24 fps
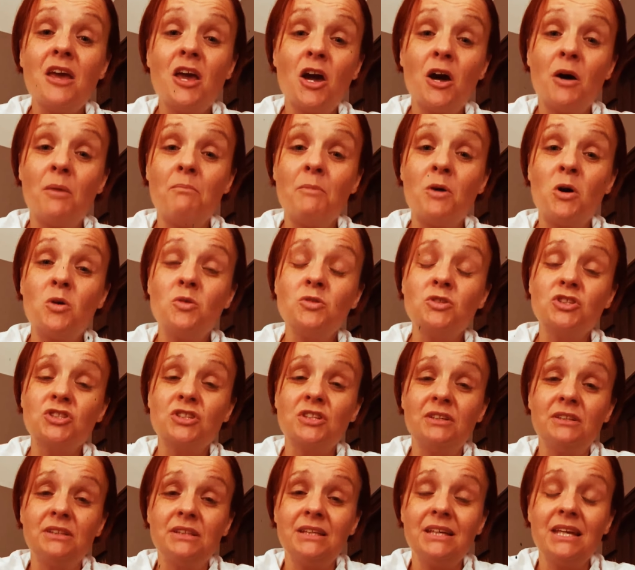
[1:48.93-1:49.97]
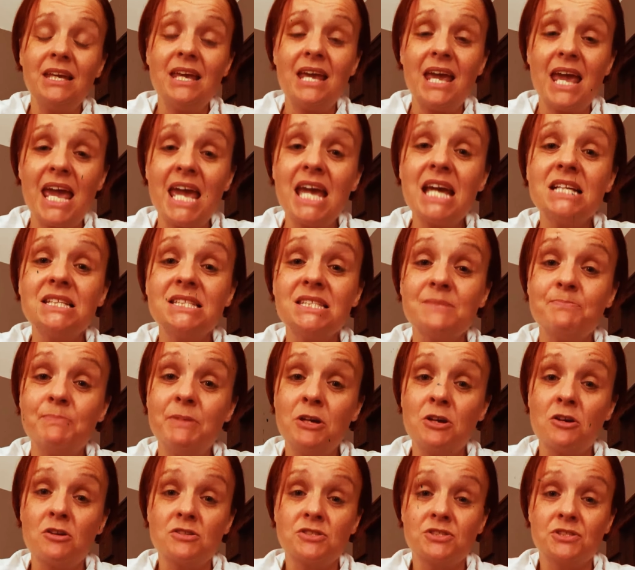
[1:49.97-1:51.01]
emotionally, and
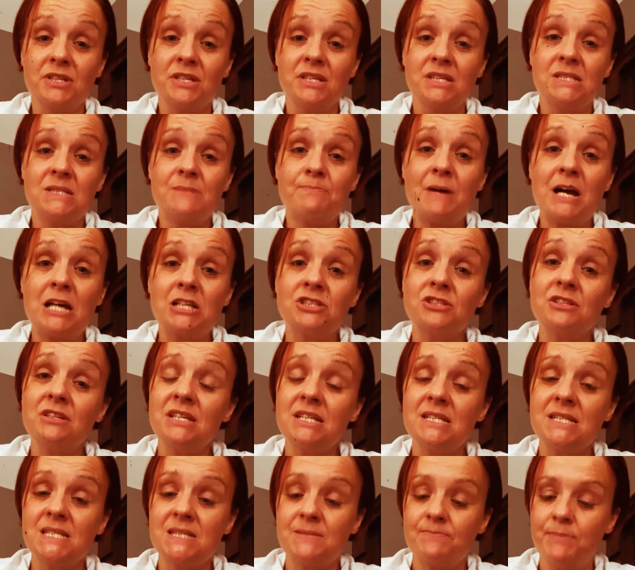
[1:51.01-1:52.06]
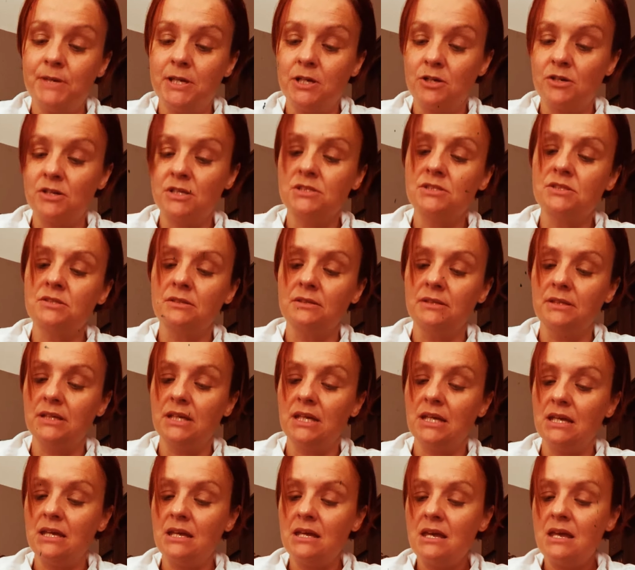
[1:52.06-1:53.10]
spiritually, especially
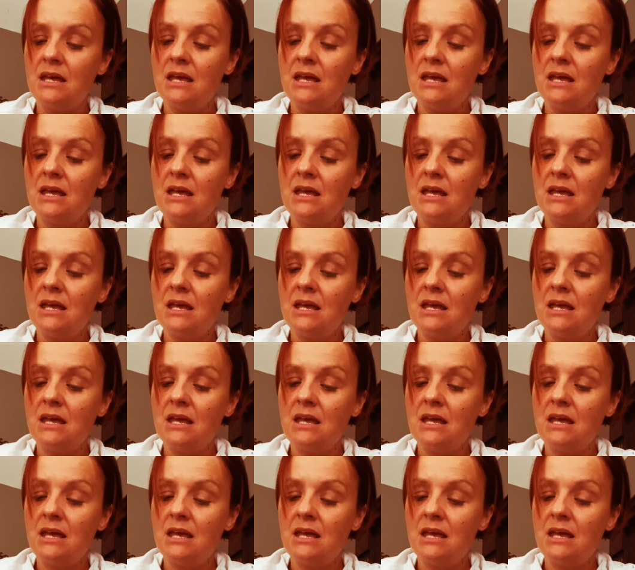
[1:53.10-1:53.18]
spiritually.